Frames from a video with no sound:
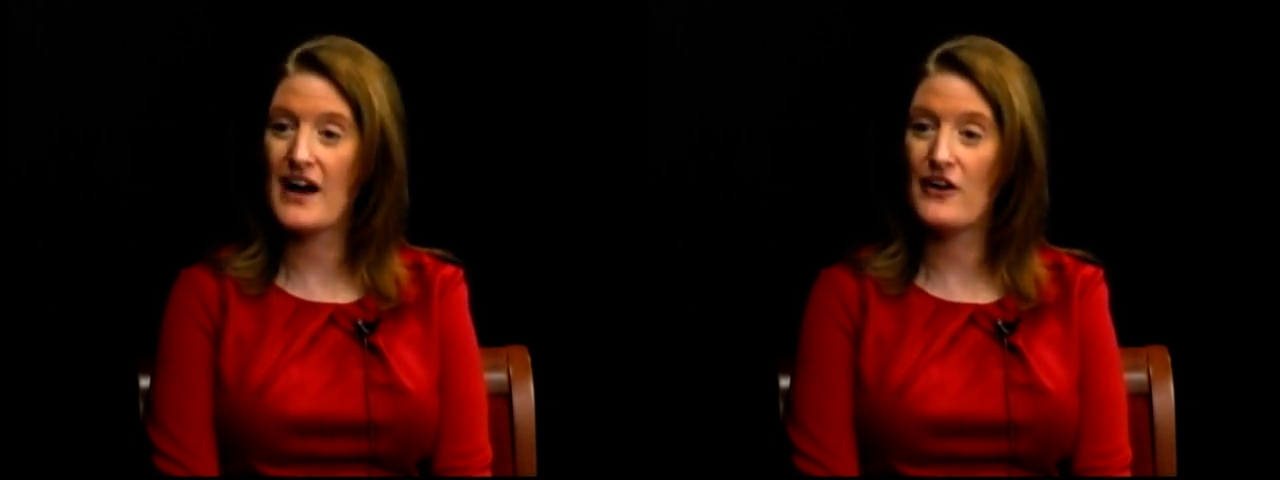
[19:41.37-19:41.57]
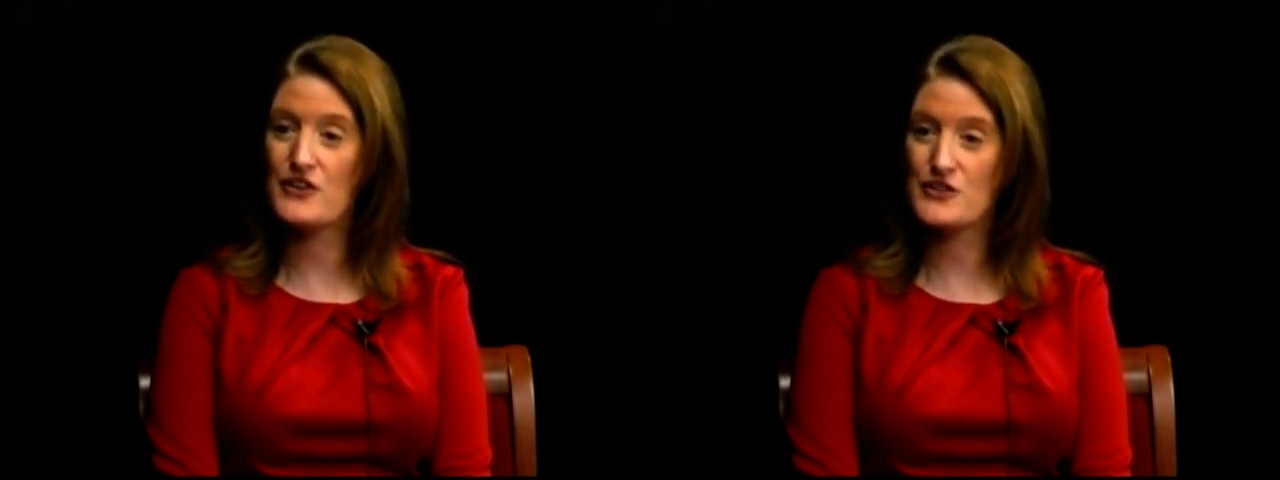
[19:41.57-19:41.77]

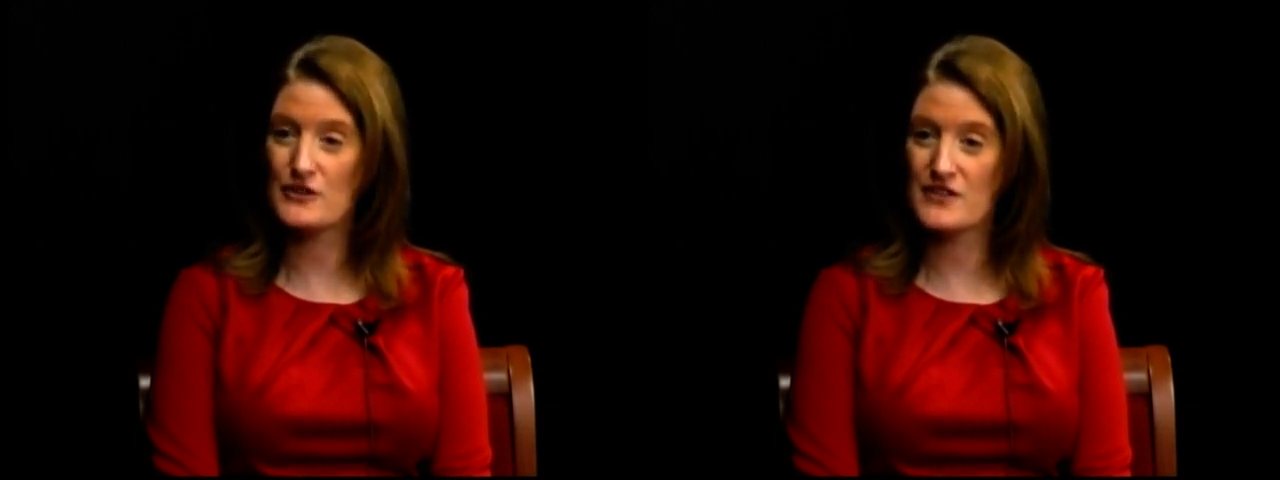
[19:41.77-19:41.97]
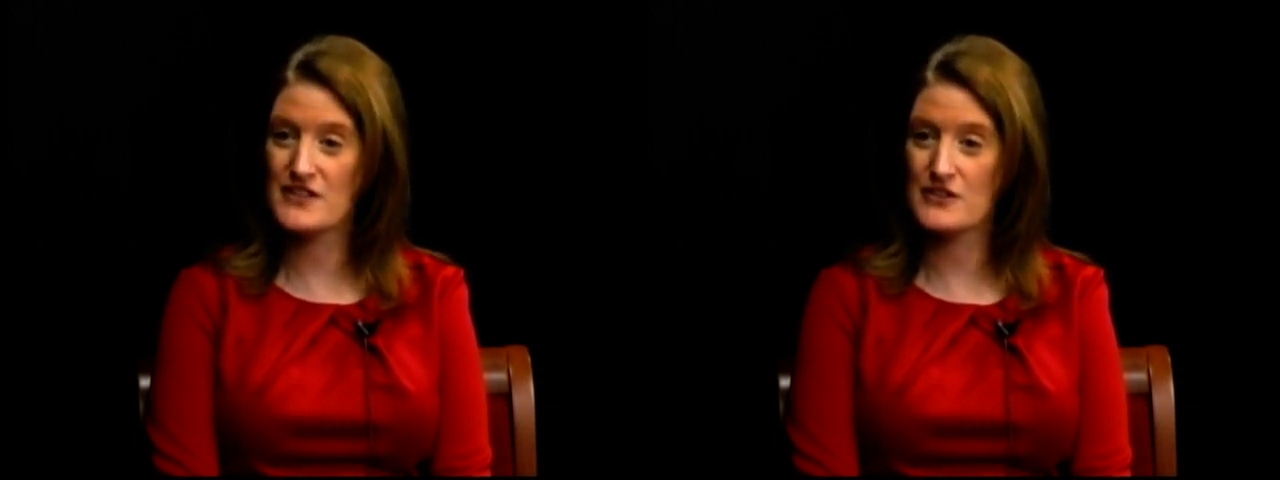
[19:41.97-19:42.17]
how the
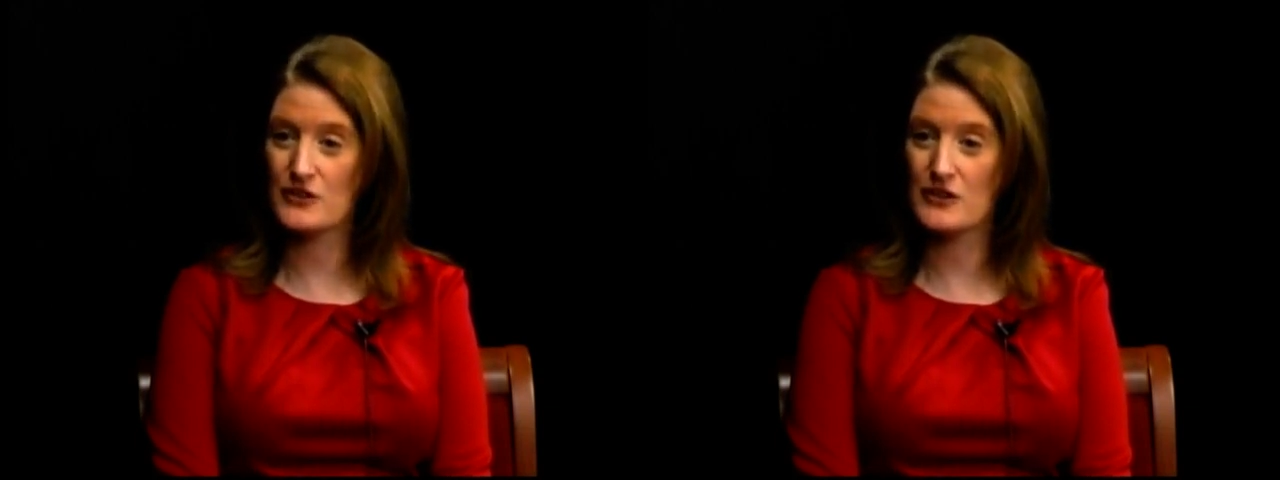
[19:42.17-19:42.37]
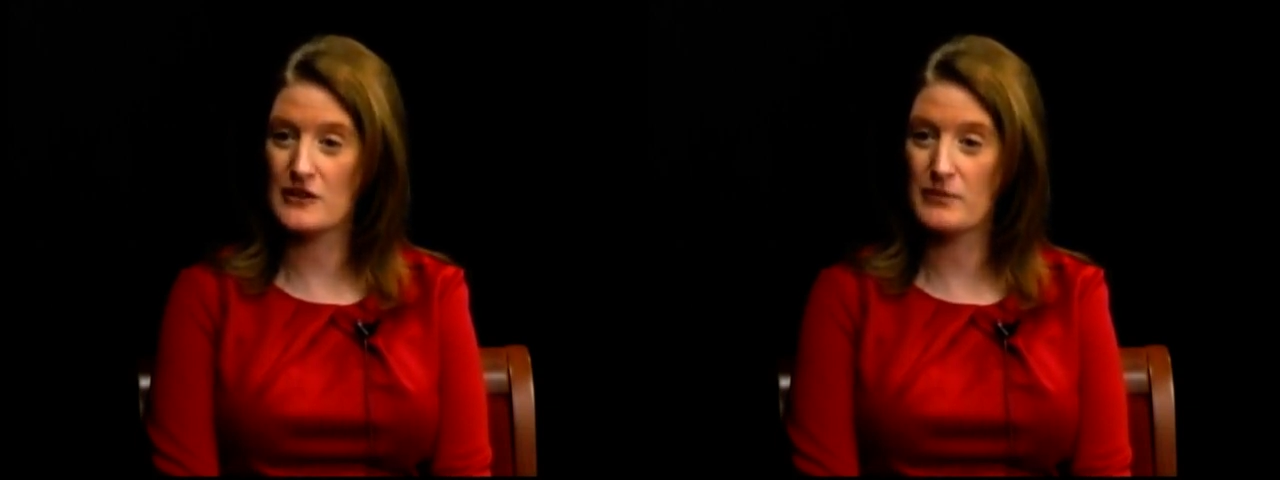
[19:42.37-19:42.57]
services are
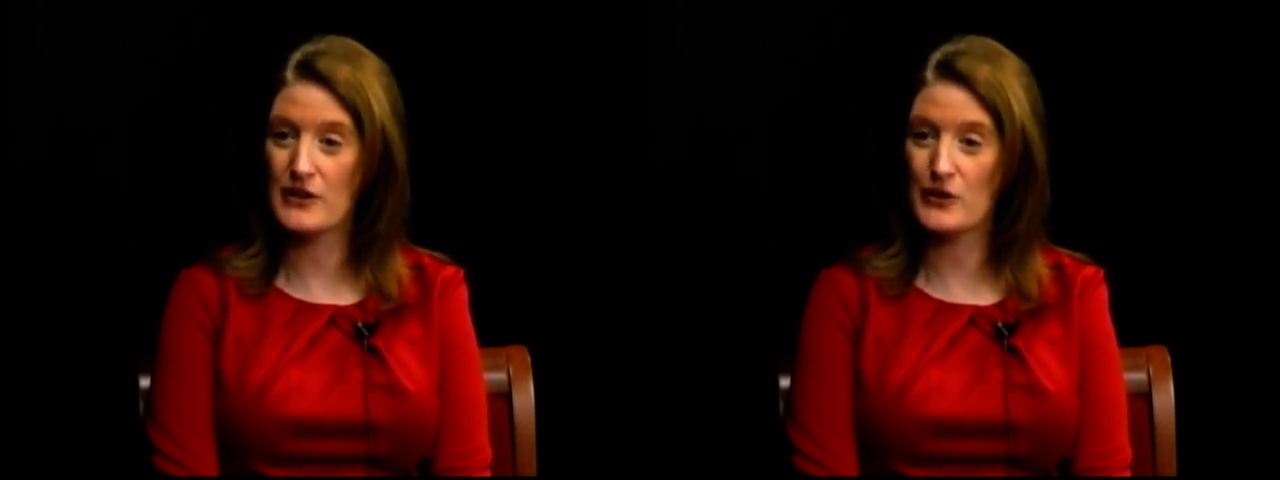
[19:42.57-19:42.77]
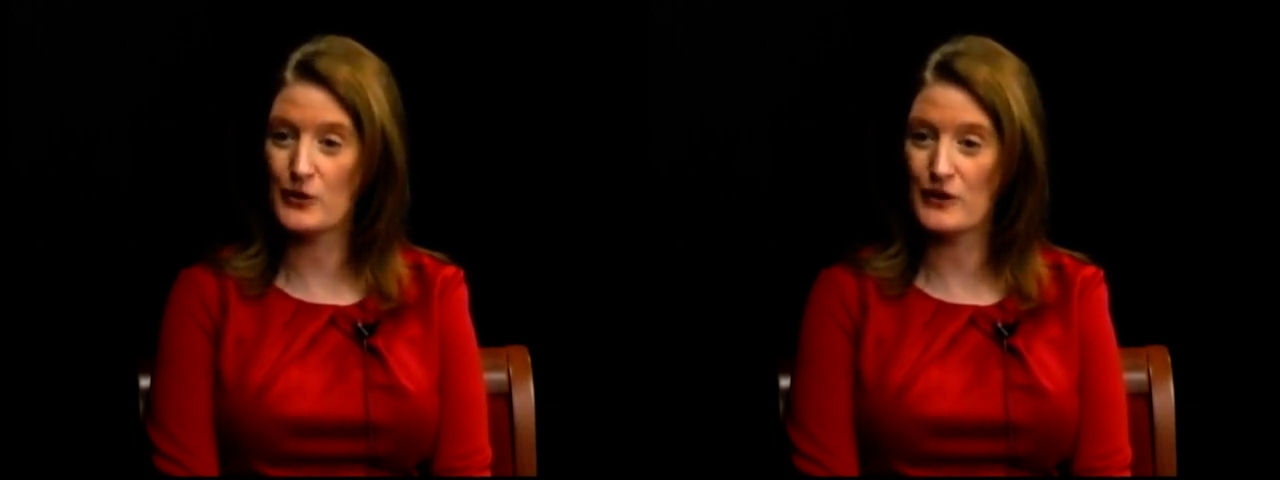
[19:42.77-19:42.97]
going to
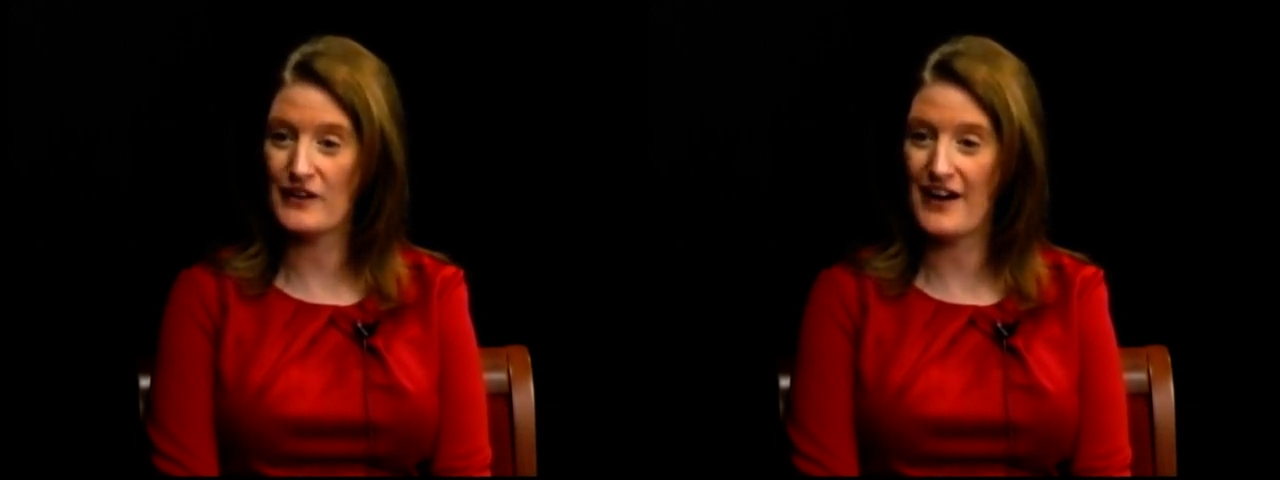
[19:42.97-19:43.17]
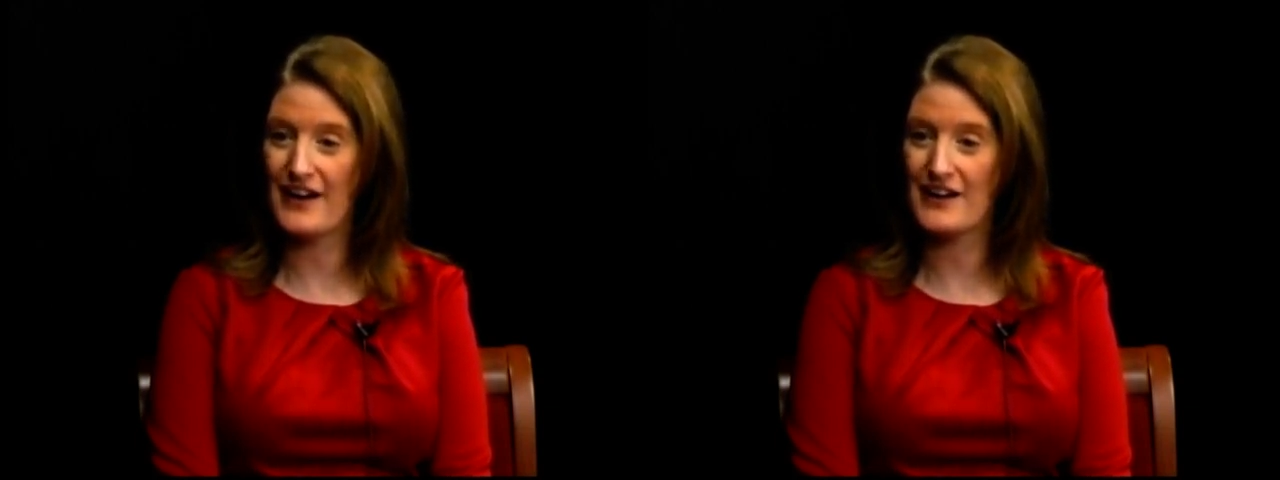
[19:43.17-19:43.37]
be
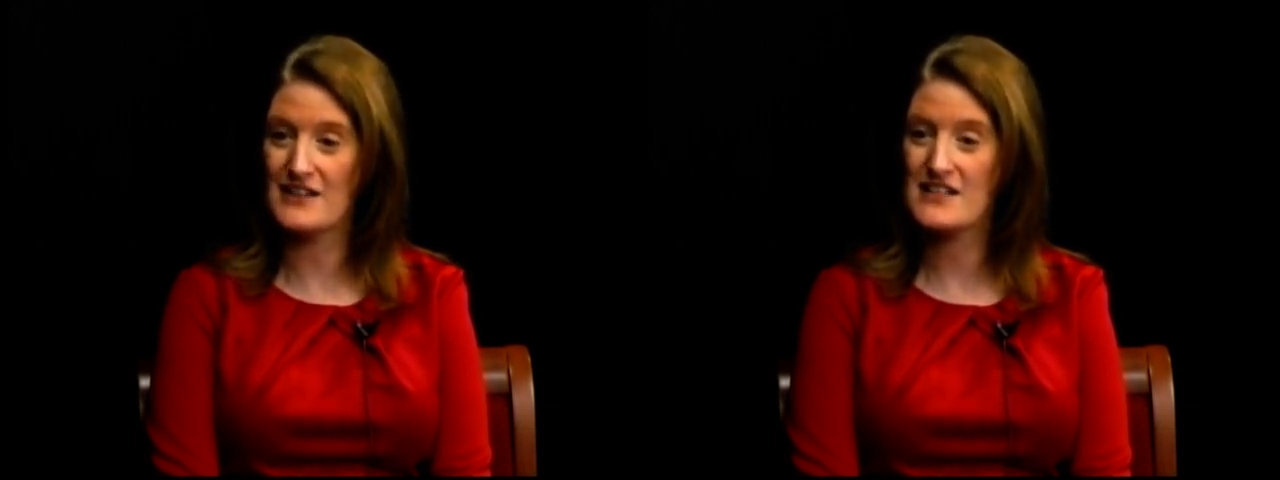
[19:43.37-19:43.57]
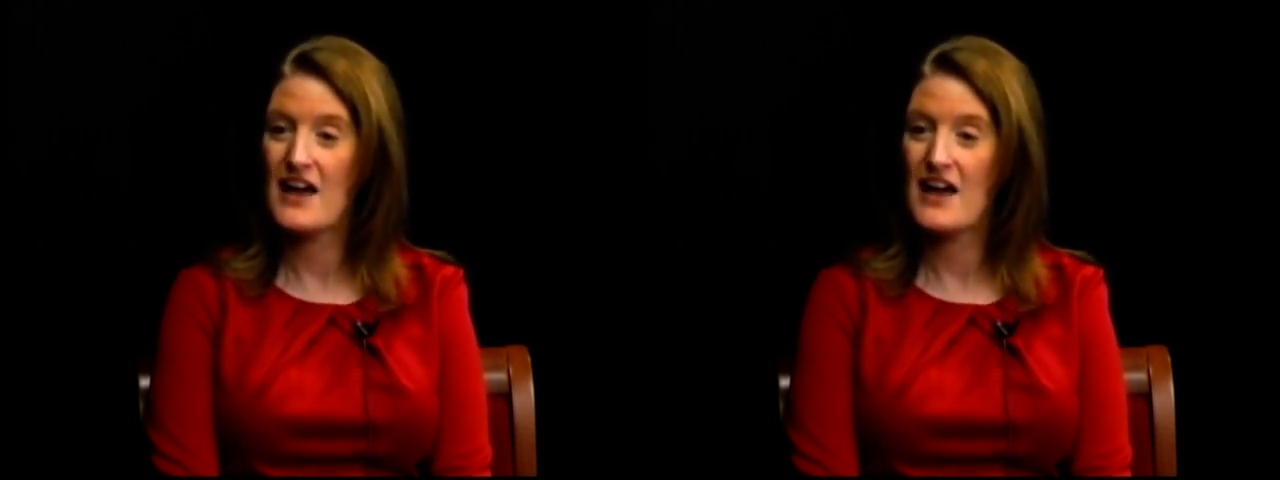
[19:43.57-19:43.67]
utilized,